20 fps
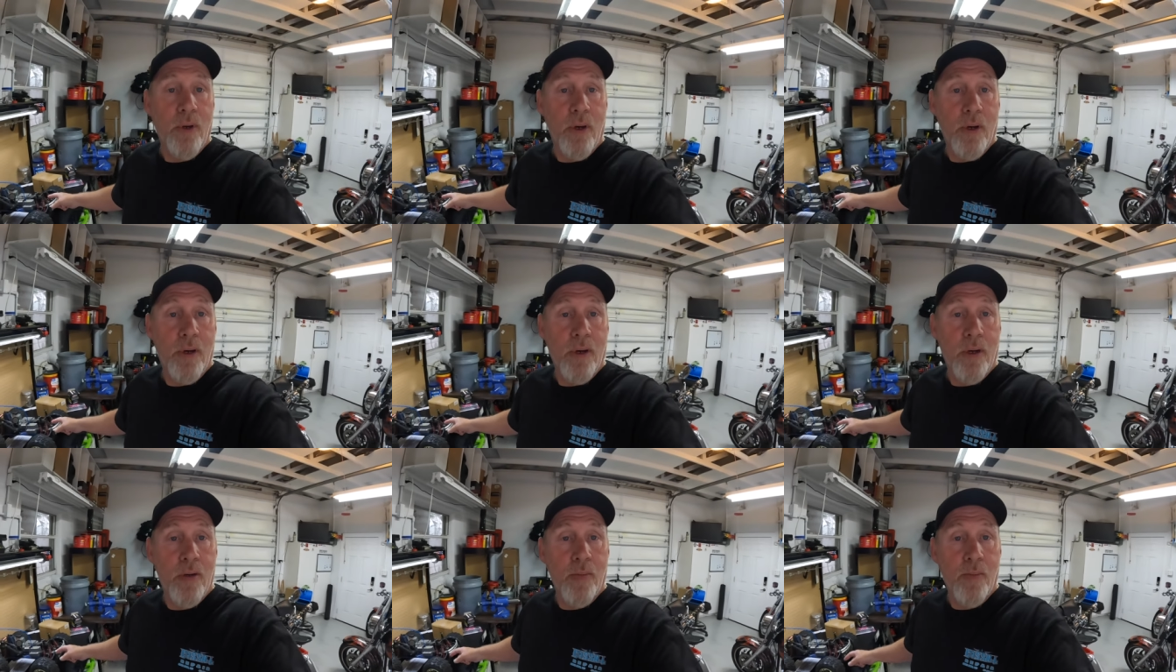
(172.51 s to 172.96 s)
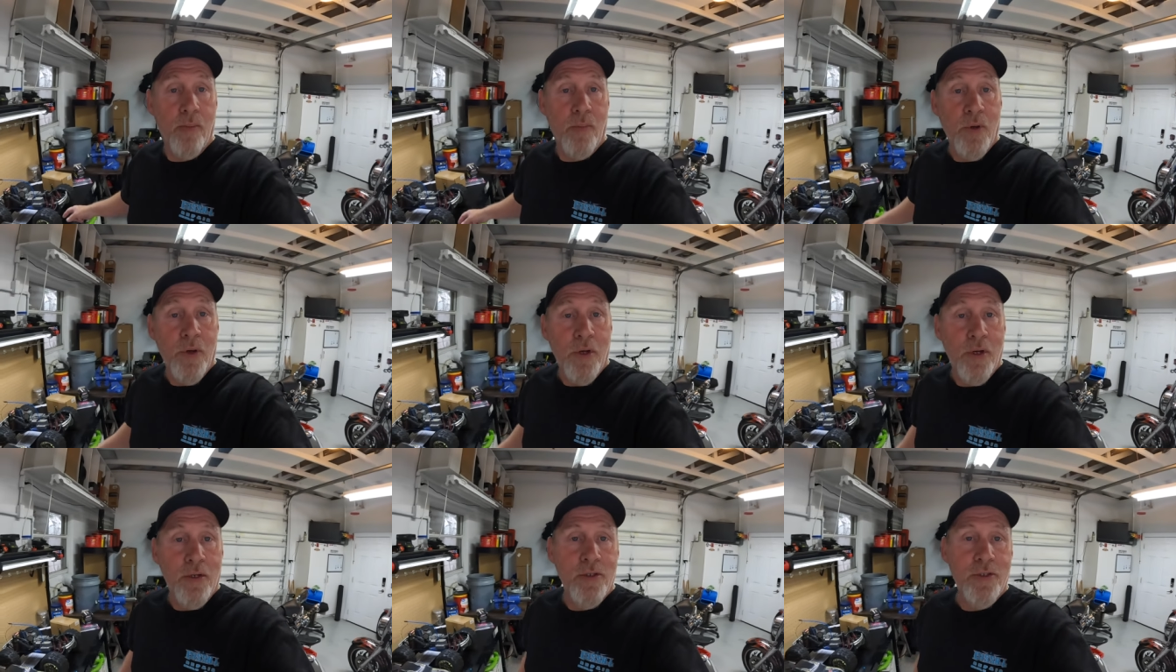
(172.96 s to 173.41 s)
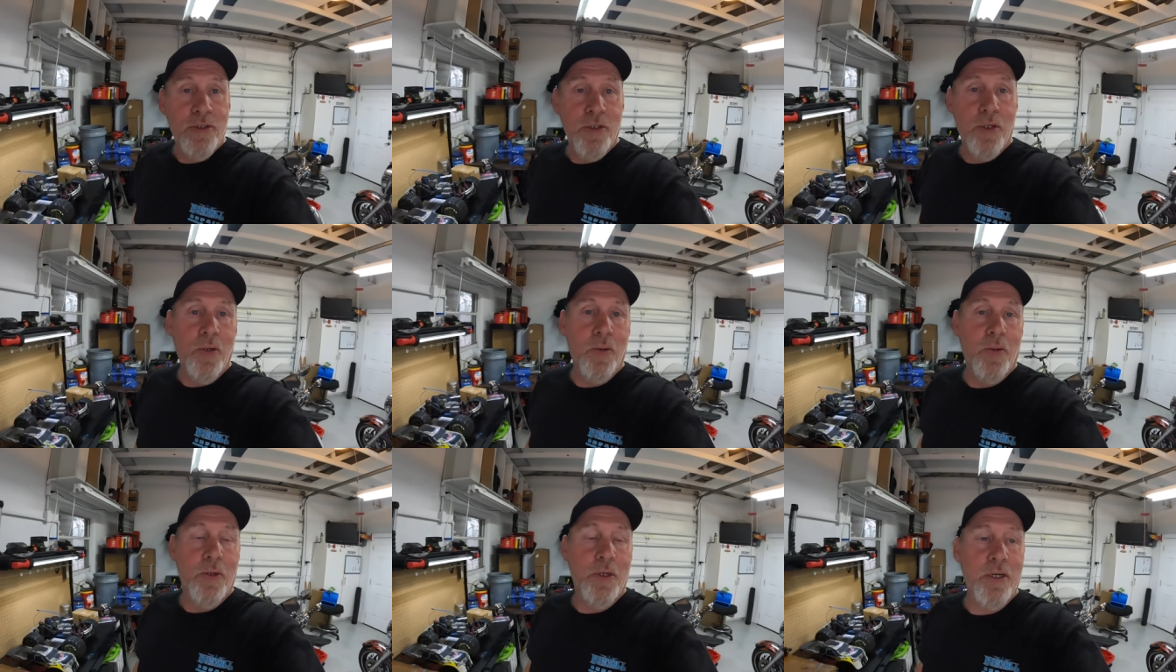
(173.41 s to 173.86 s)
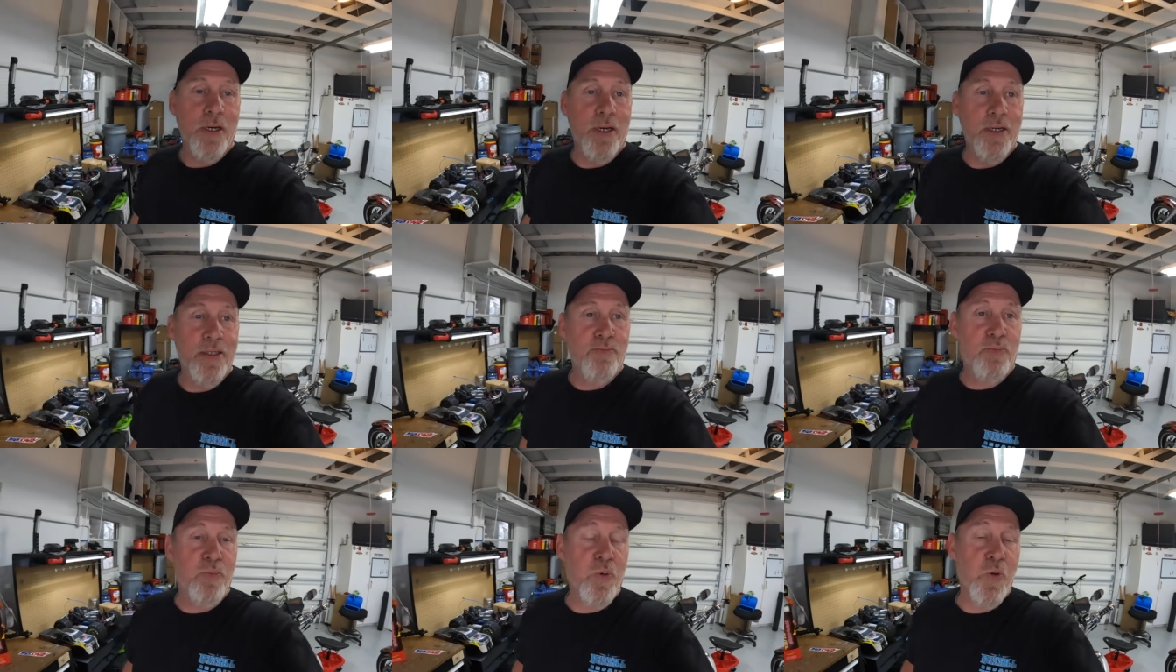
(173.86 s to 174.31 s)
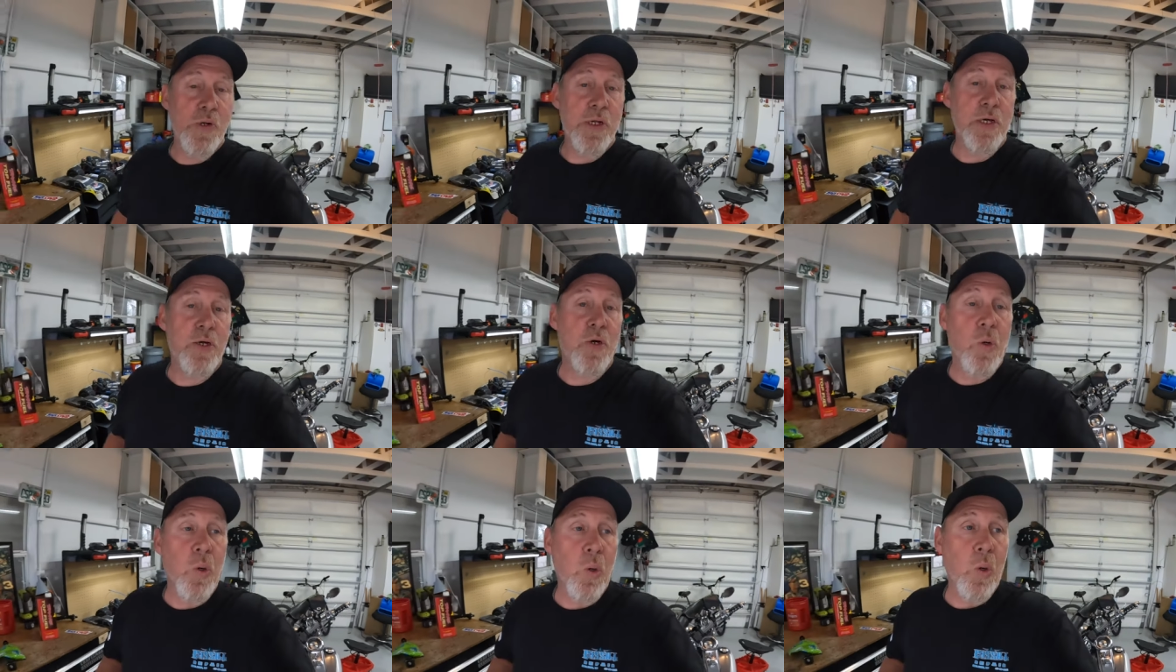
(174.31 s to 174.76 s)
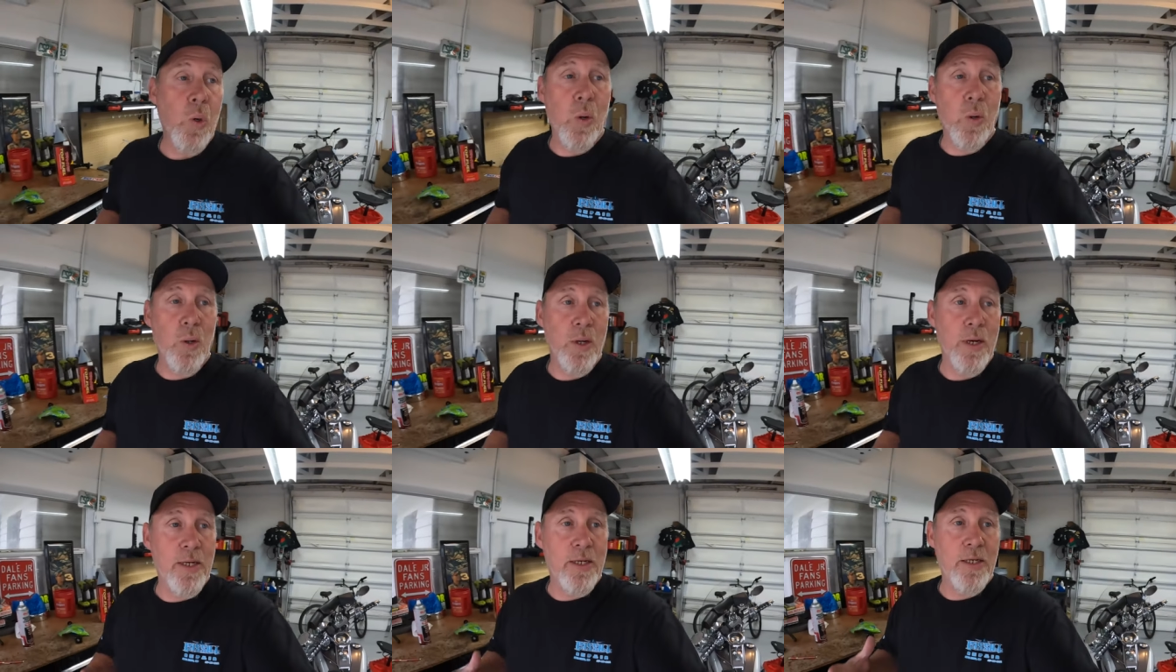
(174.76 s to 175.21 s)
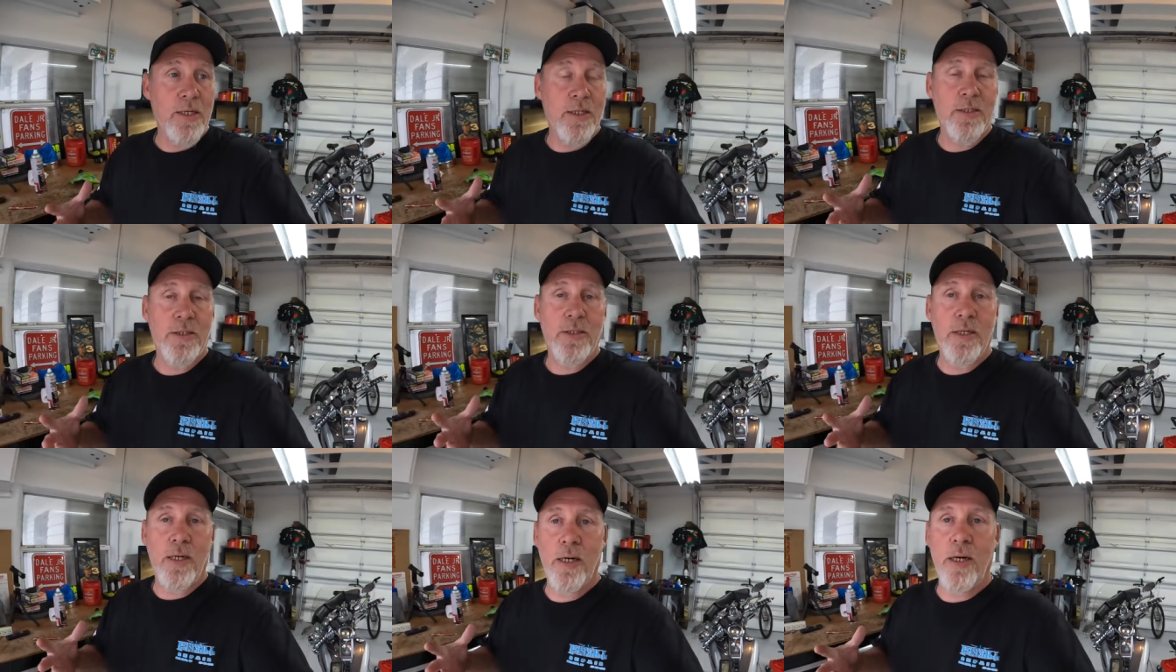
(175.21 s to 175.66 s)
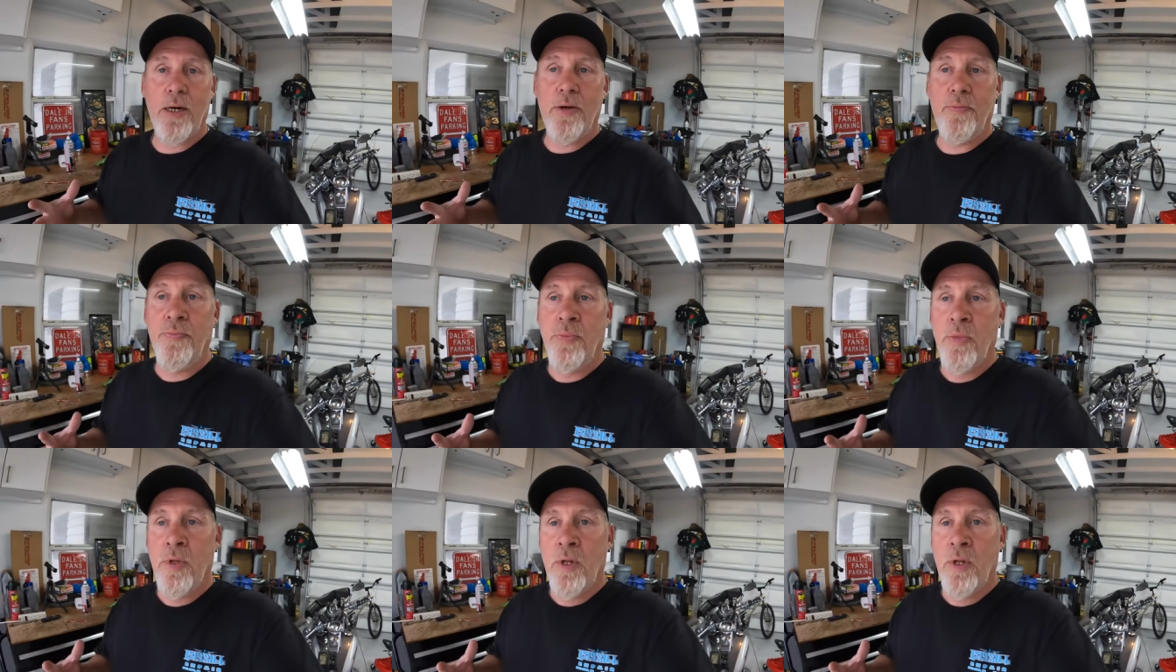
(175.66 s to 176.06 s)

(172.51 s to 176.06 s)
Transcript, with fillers: Um, so it's pretty cool. It is, uh,